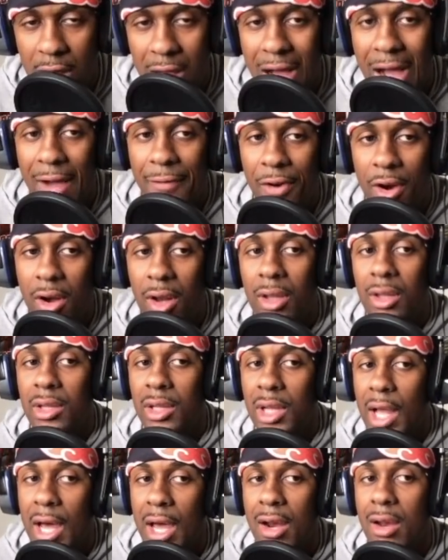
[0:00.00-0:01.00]
I've heard a
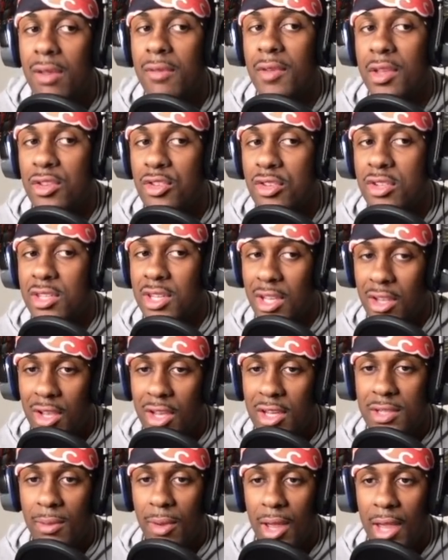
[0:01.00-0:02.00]
lot of interesting
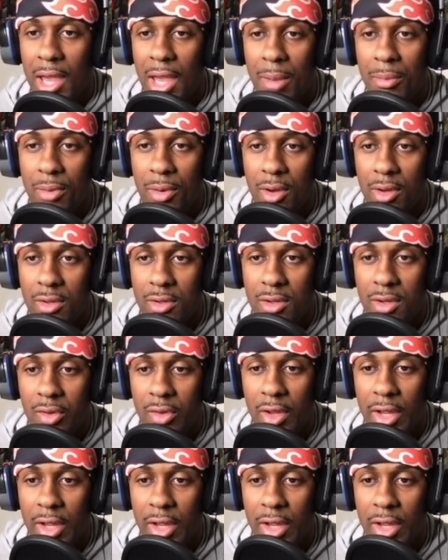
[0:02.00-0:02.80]
things about Hamburg, dude.